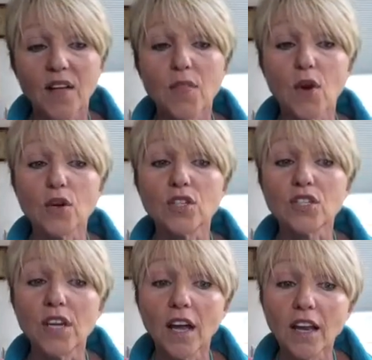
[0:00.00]
There
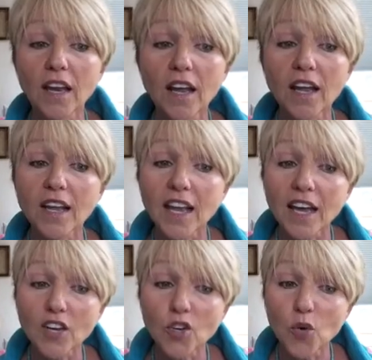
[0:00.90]
is none
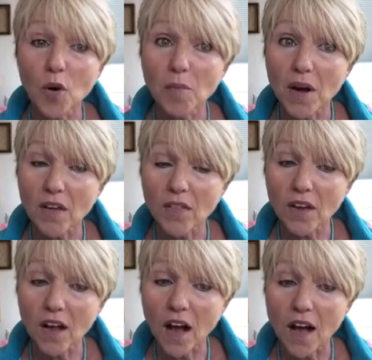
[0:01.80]
like you among the
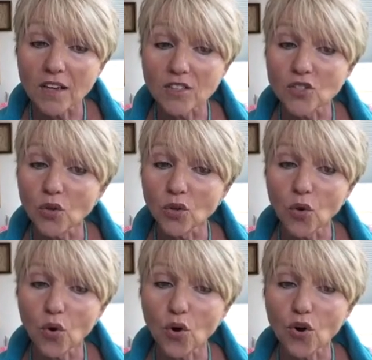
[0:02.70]
gods, O
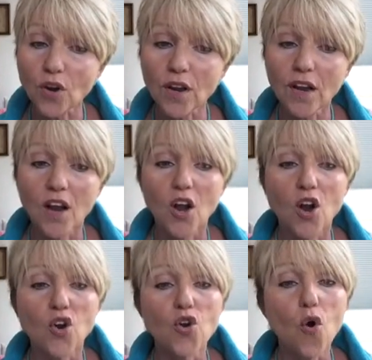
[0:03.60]
Lord,
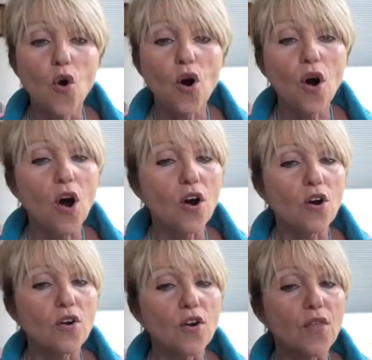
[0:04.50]
nor
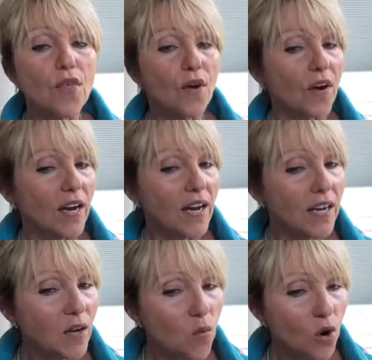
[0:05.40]
are there
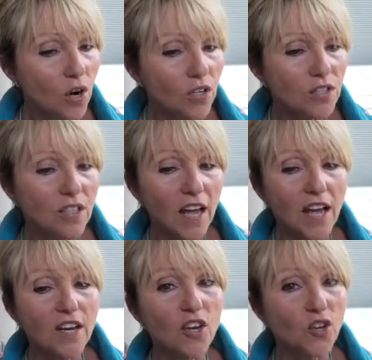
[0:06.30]
any works
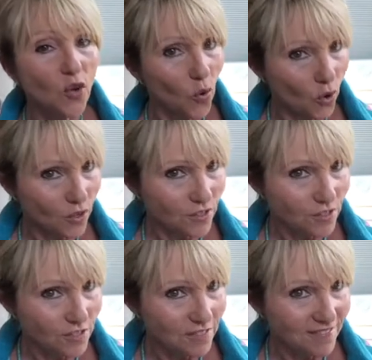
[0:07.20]
like
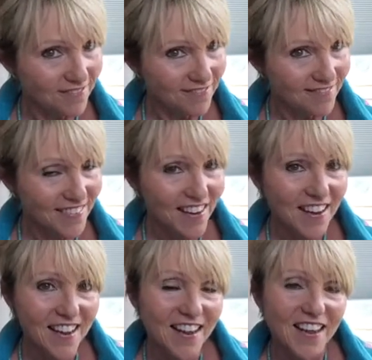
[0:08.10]
yours."
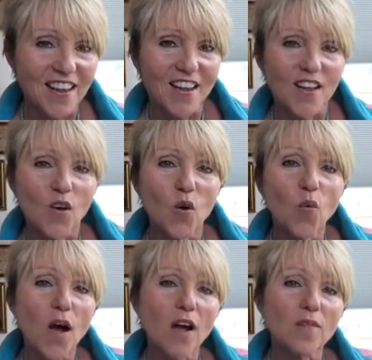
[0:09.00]

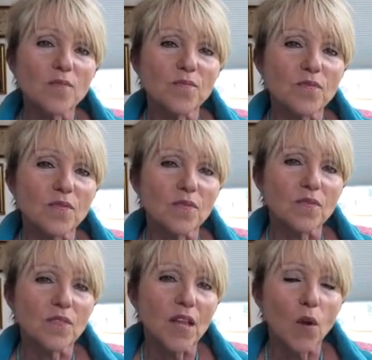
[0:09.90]
Well,
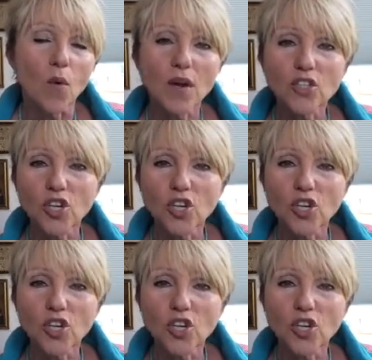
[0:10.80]
I want to